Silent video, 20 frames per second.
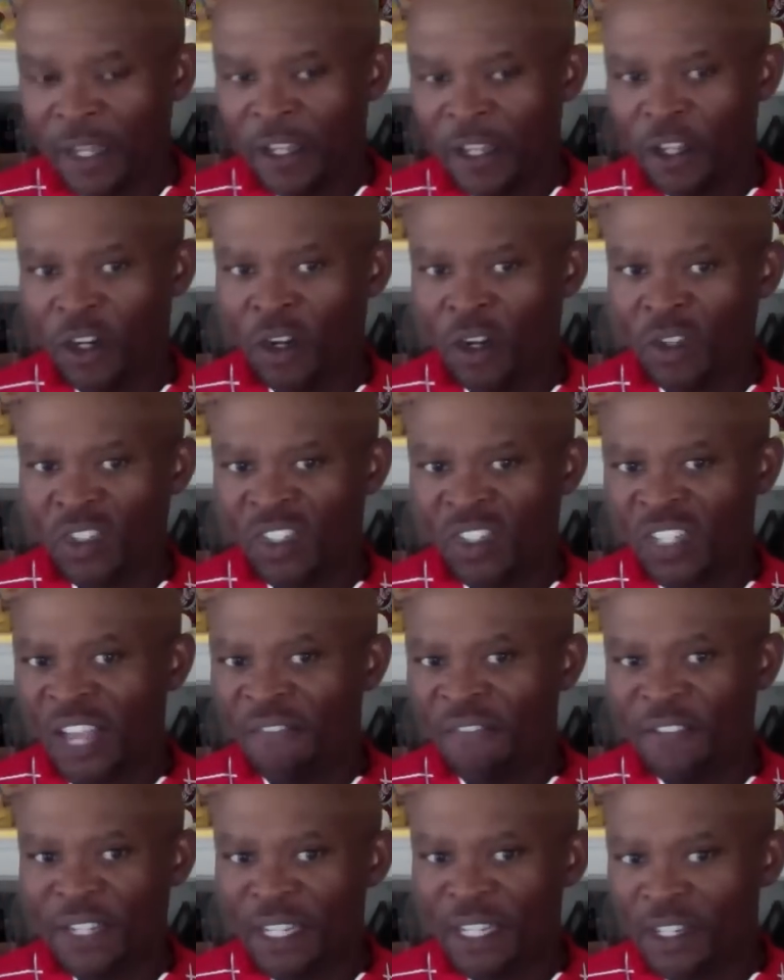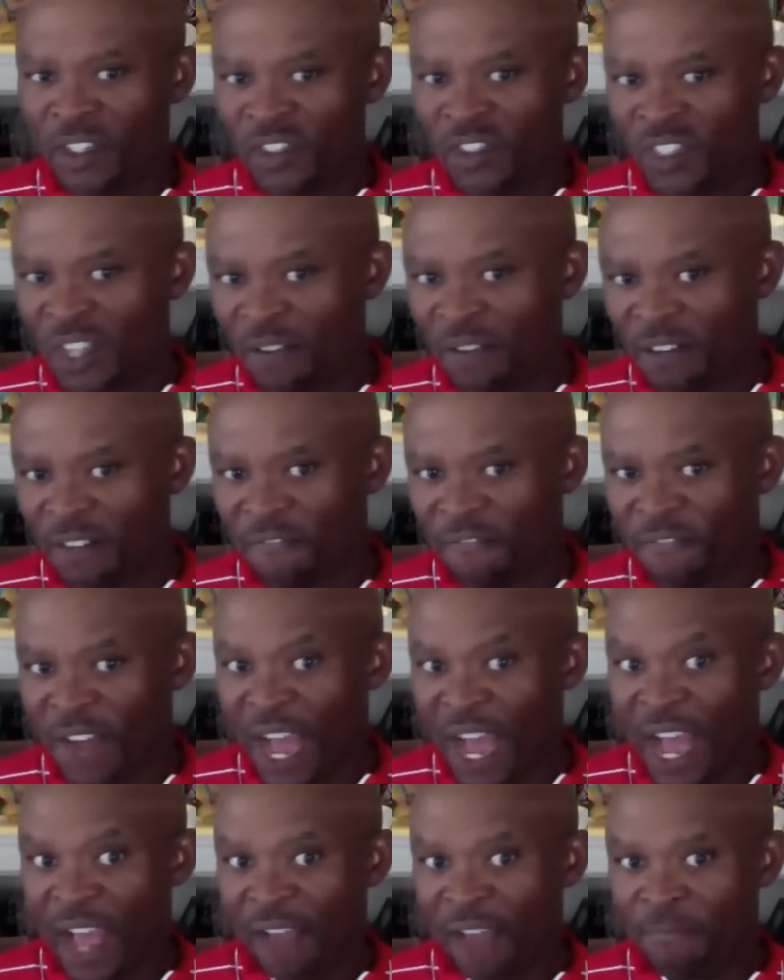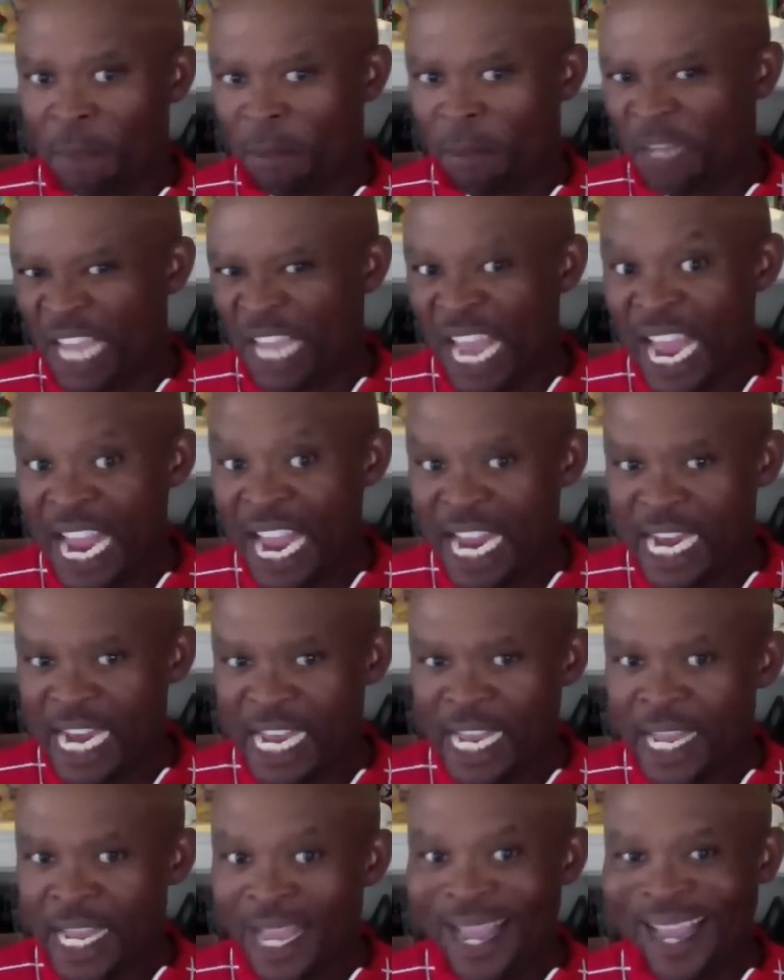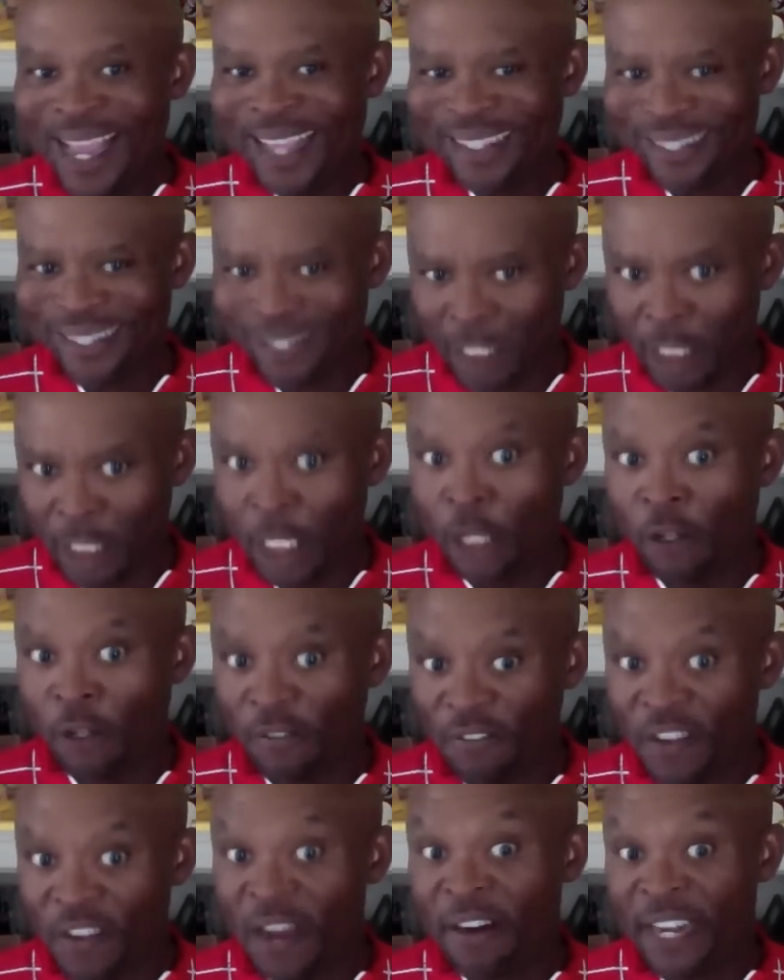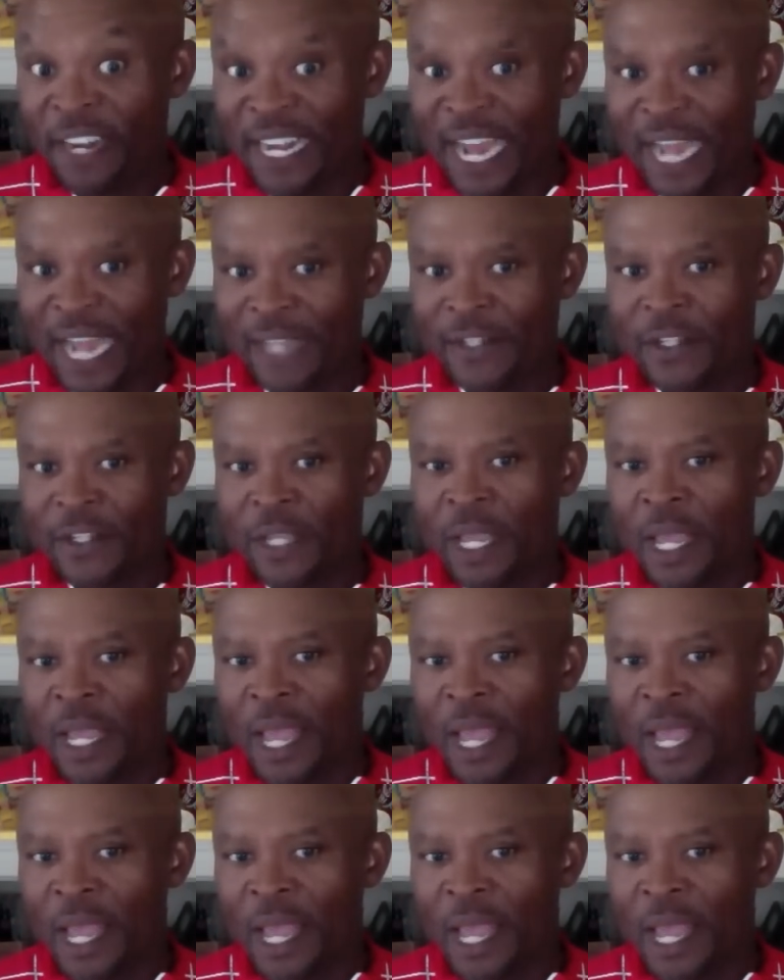you know, 70 to 75, maybe 80. It's still very nice.